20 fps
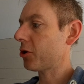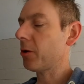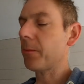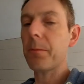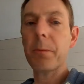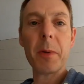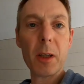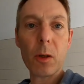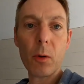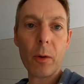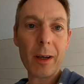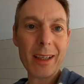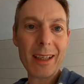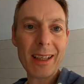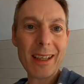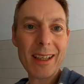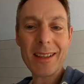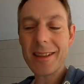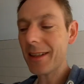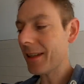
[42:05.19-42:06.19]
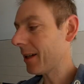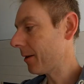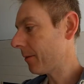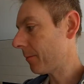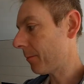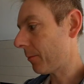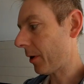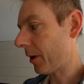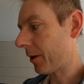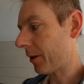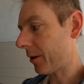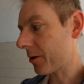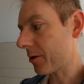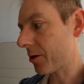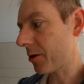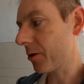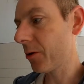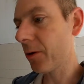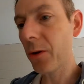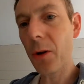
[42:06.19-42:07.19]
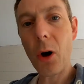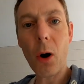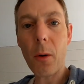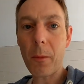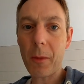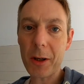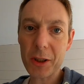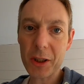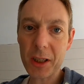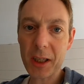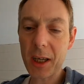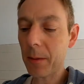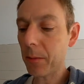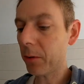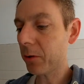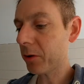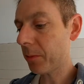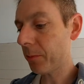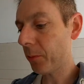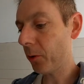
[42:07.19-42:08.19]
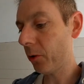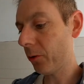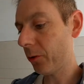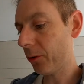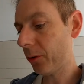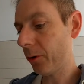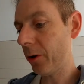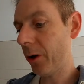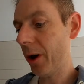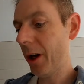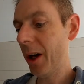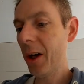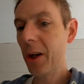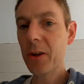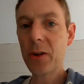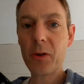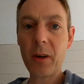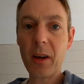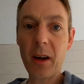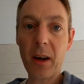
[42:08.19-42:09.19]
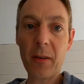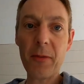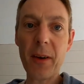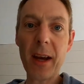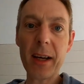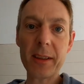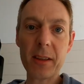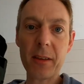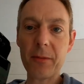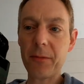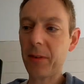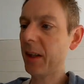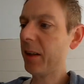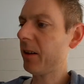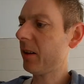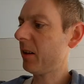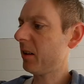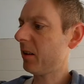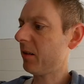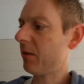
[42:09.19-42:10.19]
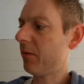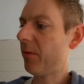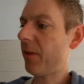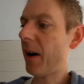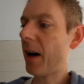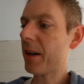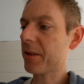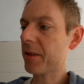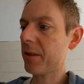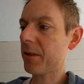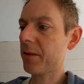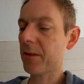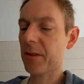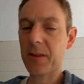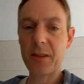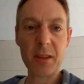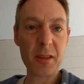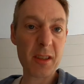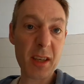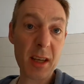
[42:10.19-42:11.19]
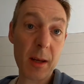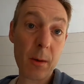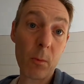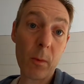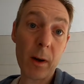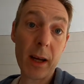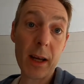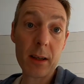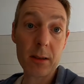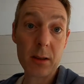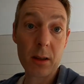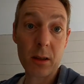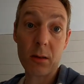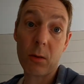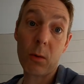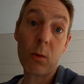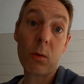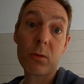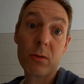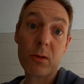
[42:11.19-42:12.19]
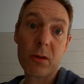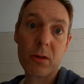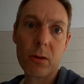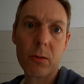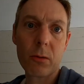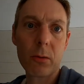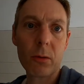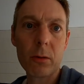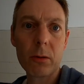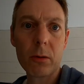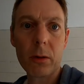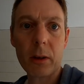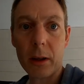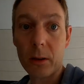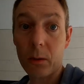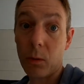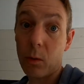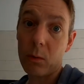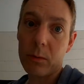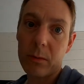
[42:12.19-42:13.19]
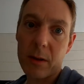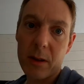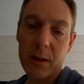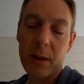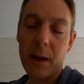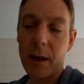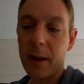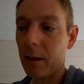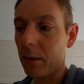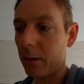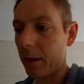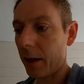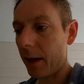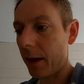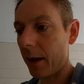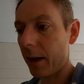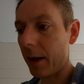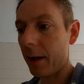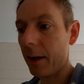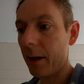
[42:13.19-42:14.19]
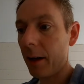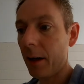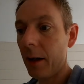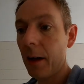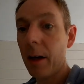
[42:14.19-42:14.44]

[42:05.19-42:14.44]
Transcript: should be quite easy, but there's not much cable to pull through. So it effectively fastens the same way as an old school, an old style uh,